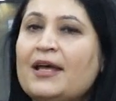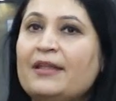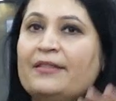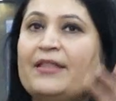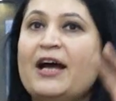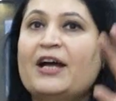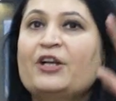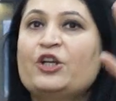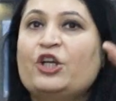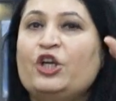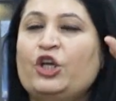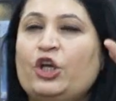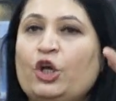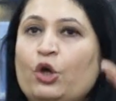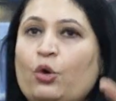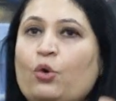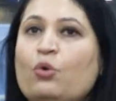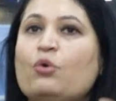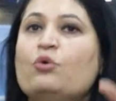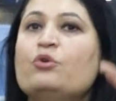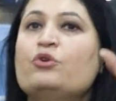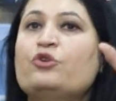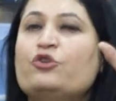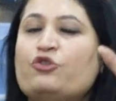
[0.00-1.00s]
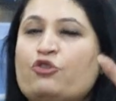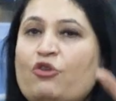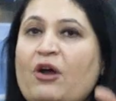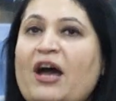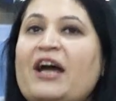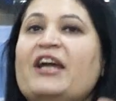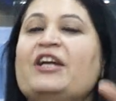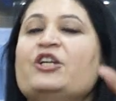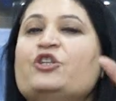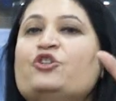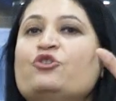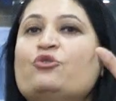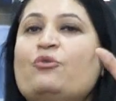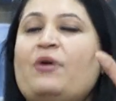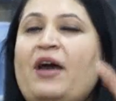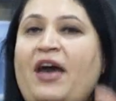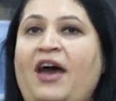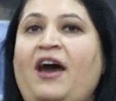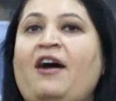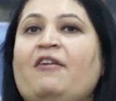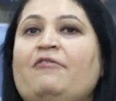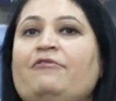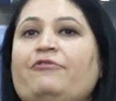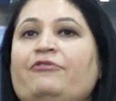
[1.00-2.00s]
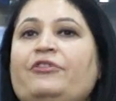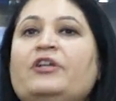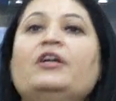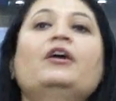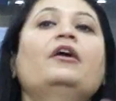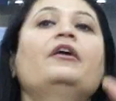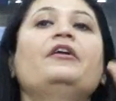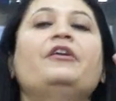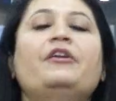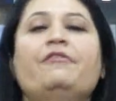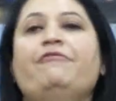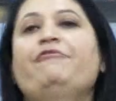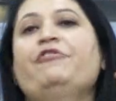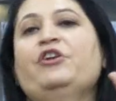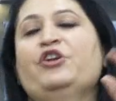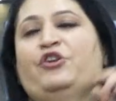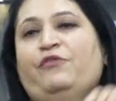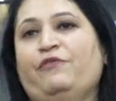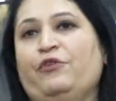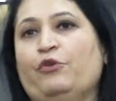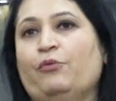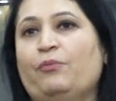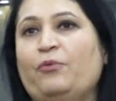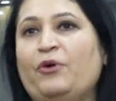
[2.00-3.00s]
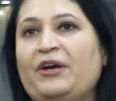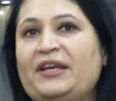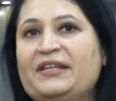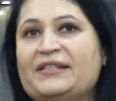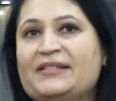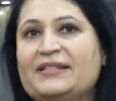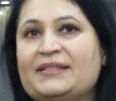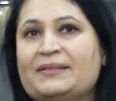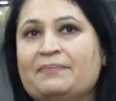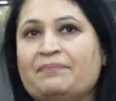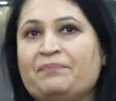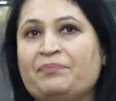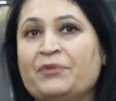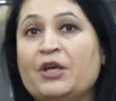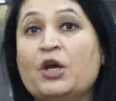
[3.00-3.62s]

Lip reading: that you try to have the different viewpoints,